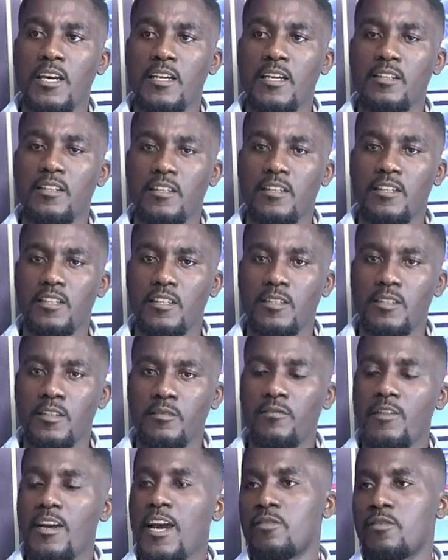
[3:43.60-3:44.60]
and
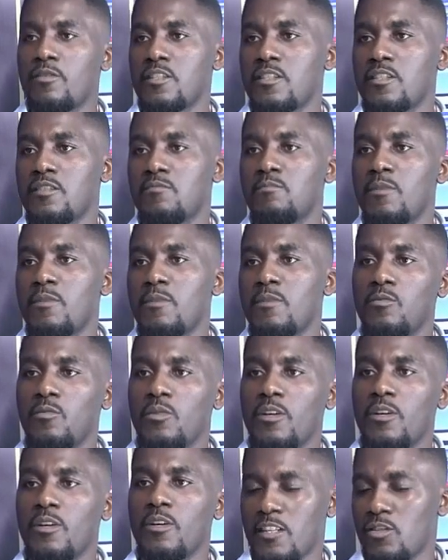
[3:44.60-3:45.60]
it varies in many
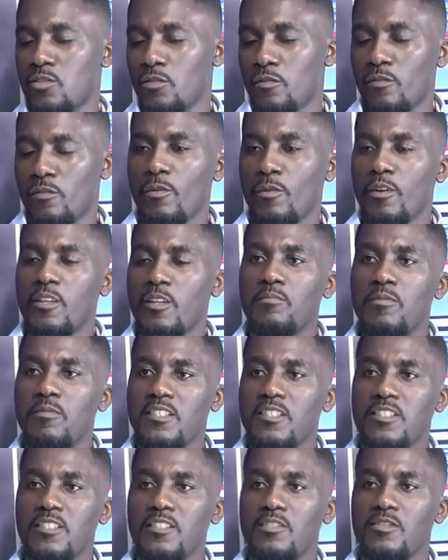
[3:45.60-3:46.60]
ways, as you've already
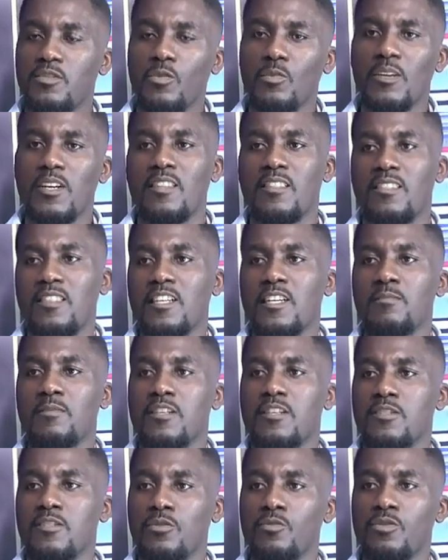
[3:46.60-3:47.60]
mentioned. So when I think
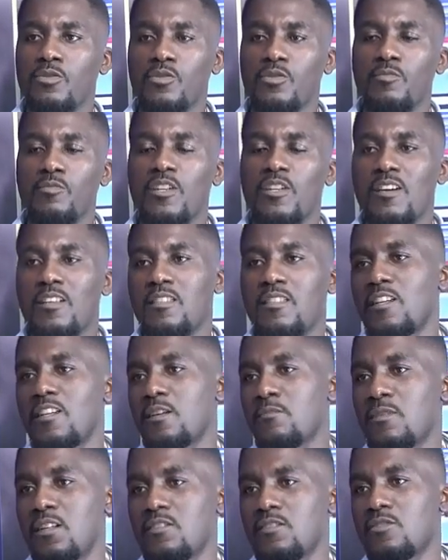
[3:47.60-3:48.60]
about social media, I
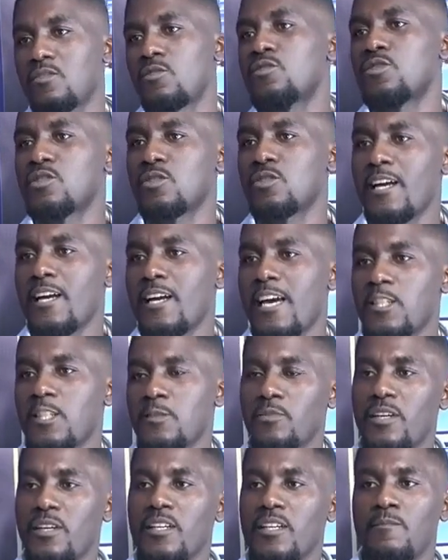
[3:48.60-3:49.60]
think about the social
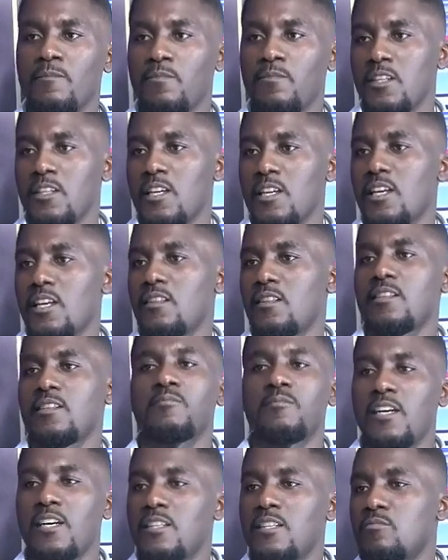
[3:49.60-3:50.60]
aspect, and I
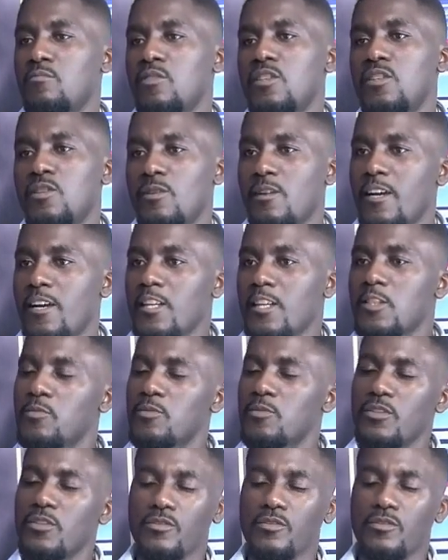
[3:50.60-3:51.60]
think about the media
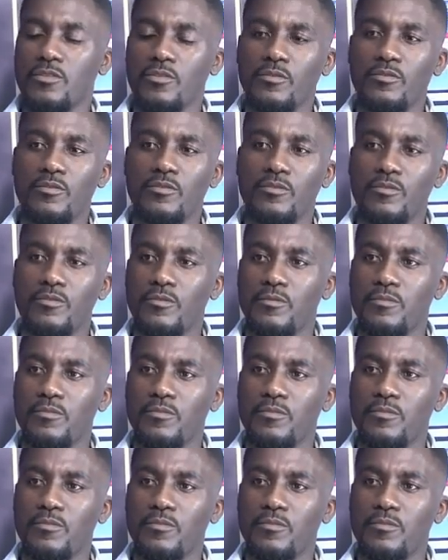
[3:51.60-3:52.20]
aspect also.